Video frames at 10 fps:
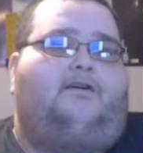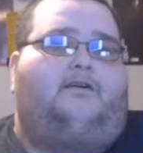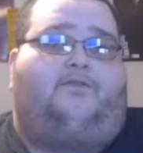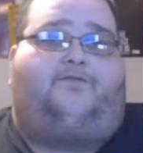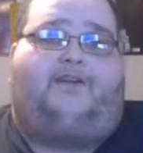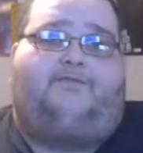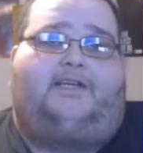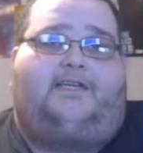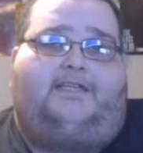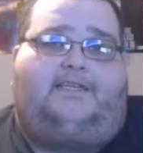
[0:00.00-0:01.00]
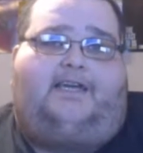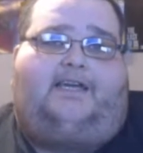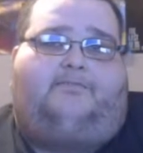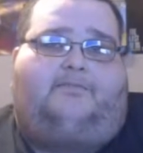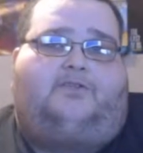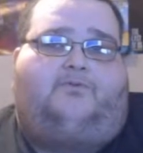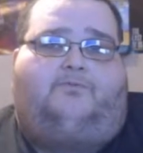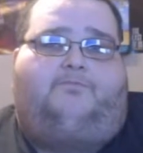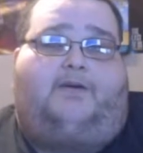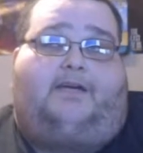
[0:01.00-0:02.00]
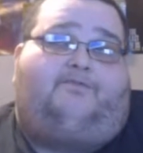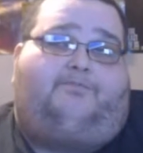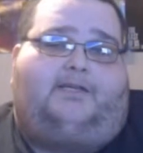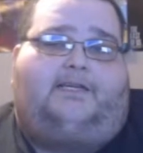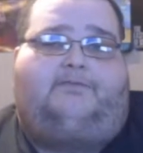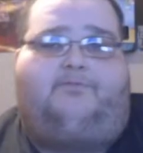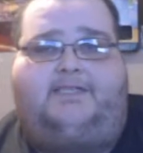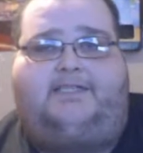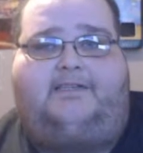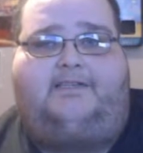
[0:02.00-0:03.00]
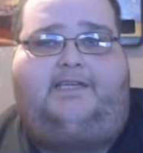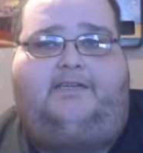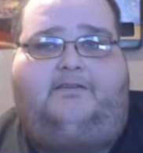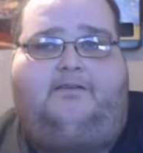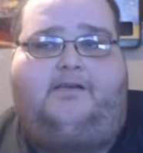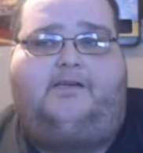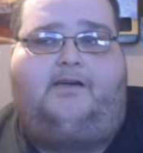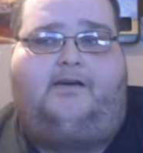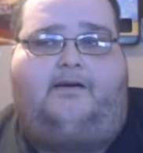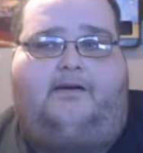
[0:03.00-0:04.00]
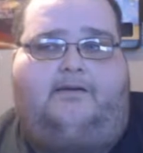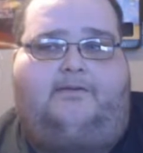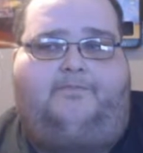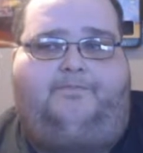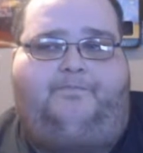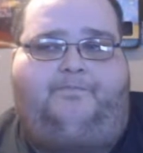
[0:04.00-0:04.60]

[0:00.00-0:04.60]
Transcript: A favorite indie game you I've played recently? Um,